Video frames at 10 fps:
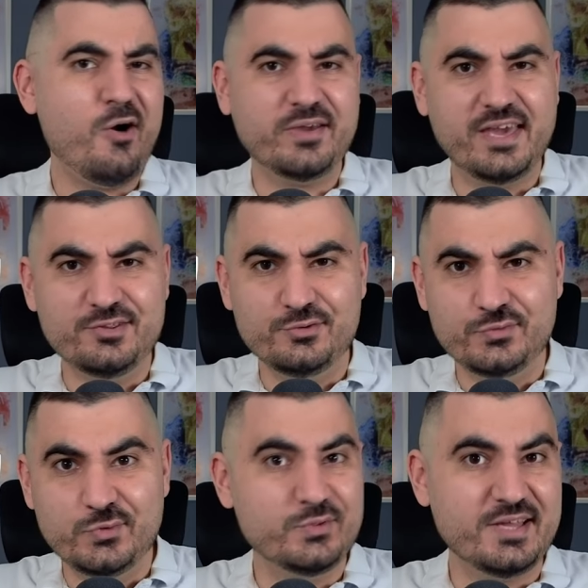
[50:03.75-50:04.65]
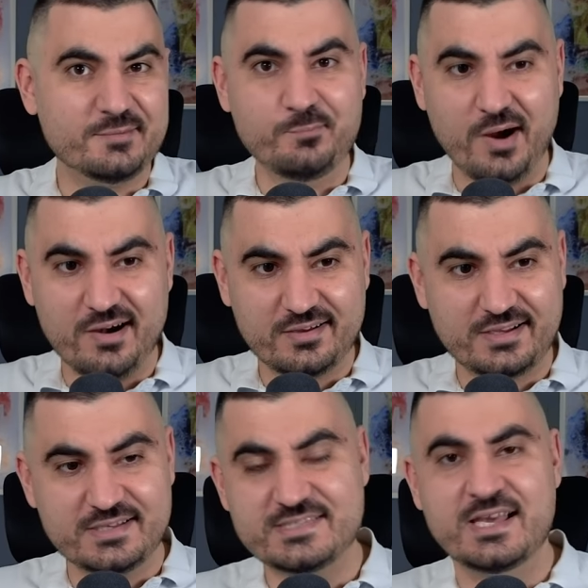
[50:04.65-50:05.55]
How can you do that,
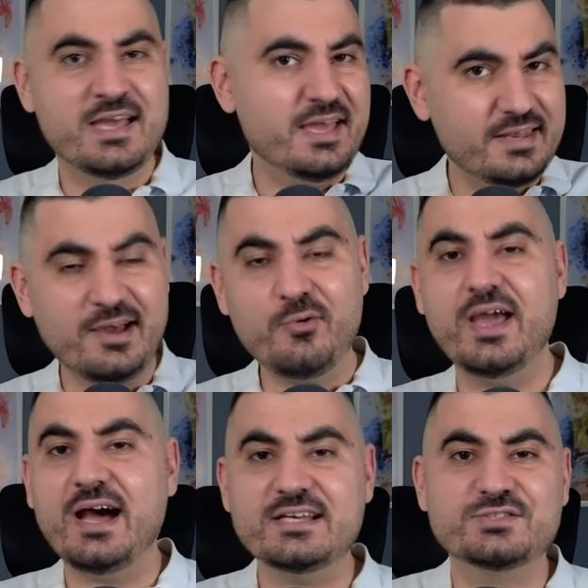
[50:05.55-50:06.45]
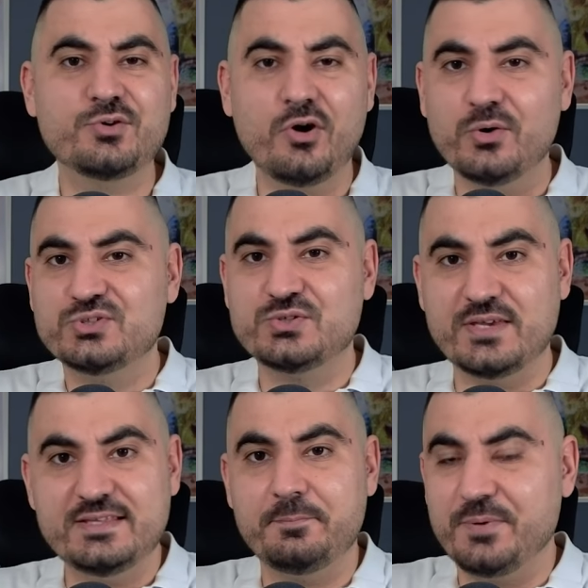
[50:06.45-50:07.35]
Marcus? And now I ask you also
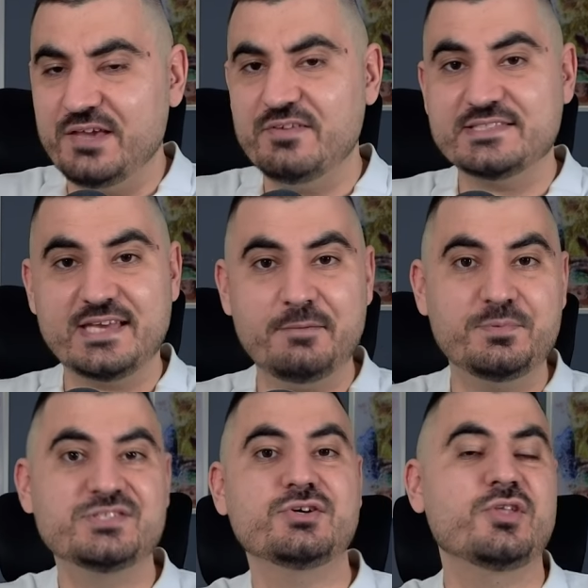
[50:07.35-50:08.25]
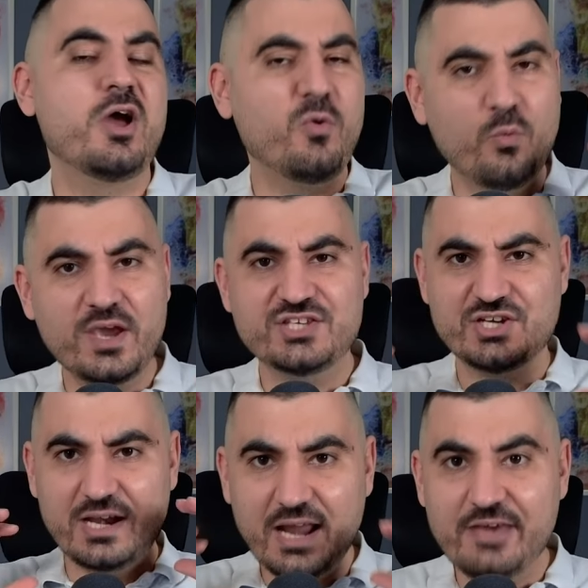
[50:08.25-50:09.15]
in the previous episode,
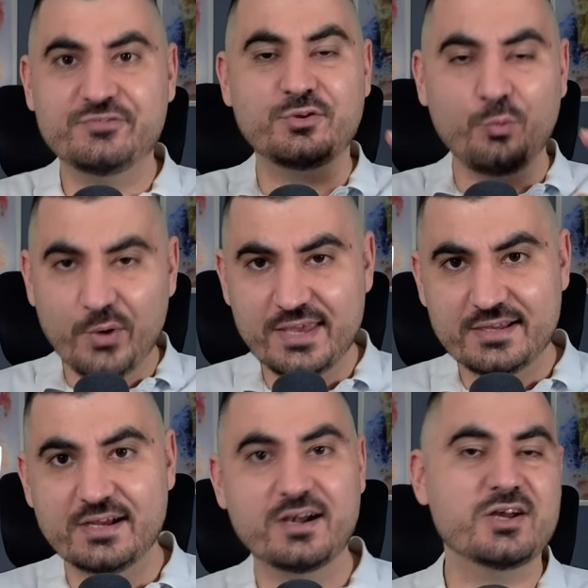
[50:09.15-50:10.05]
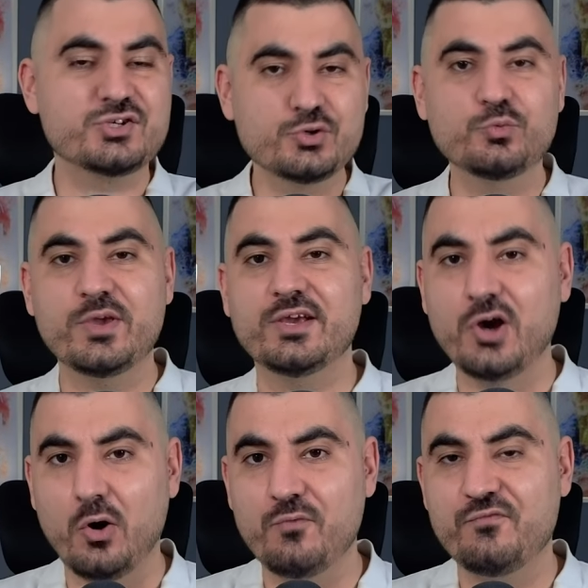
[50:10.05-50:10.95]
which left winger should we
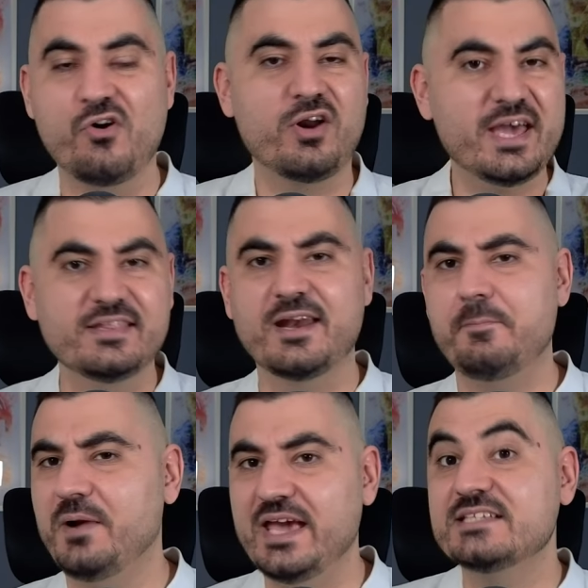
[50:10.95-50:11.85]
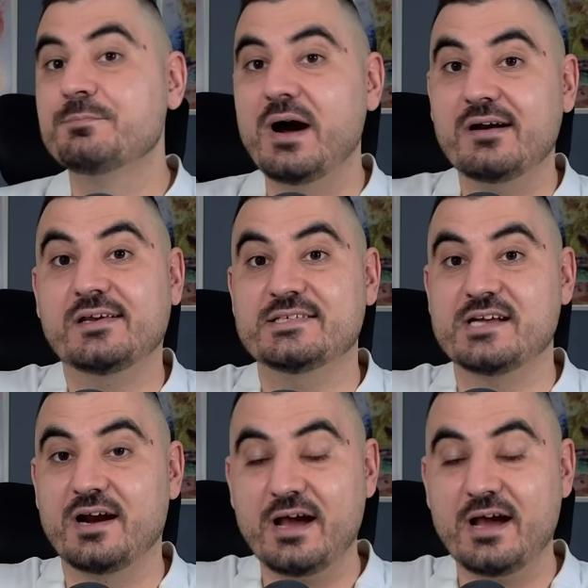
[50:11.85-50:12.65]
go for and replace Marcus